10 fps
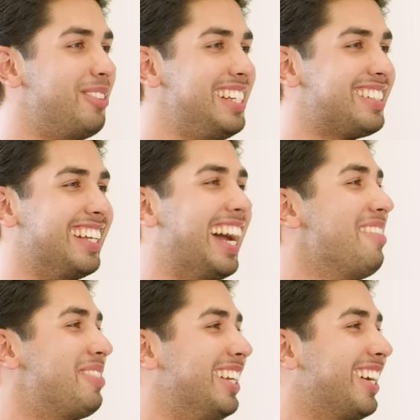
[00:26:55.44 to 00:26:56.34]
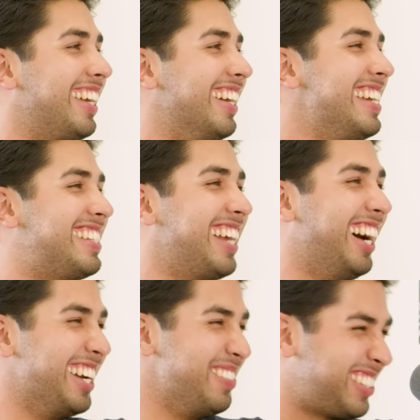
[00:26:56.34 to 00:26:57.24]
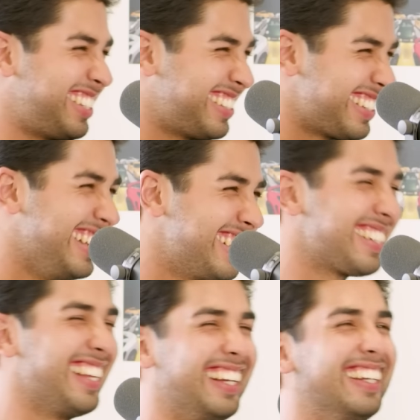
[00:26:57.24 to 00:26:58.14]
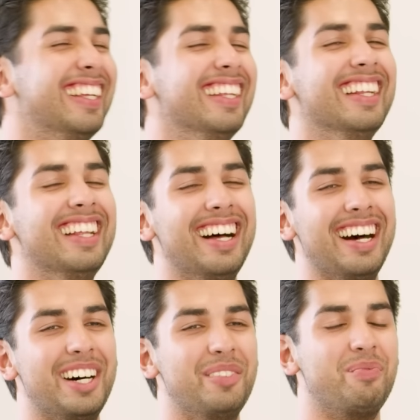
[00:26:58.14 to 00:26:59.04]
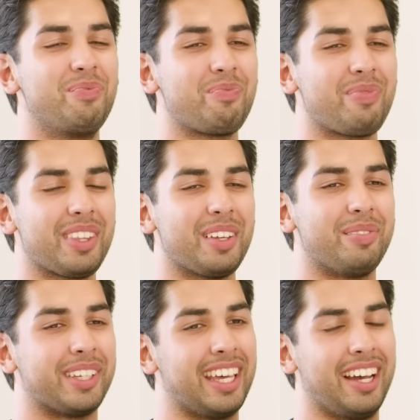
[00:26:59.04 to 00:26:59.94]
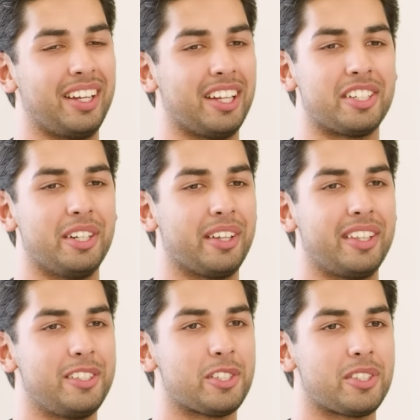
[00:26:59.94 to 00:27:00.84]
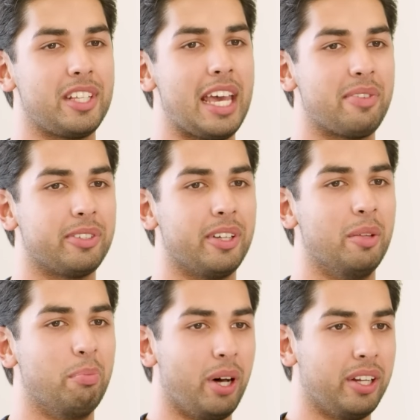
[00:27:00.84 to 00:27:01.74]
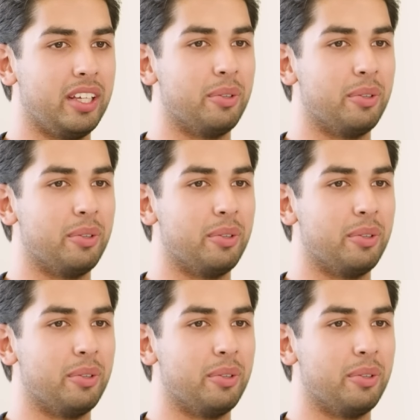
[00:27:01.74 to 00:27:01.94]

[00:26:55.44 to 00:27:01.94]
recently. I have been looking at E-Types since then. But yeah, I don't know. I think just the effort and the money it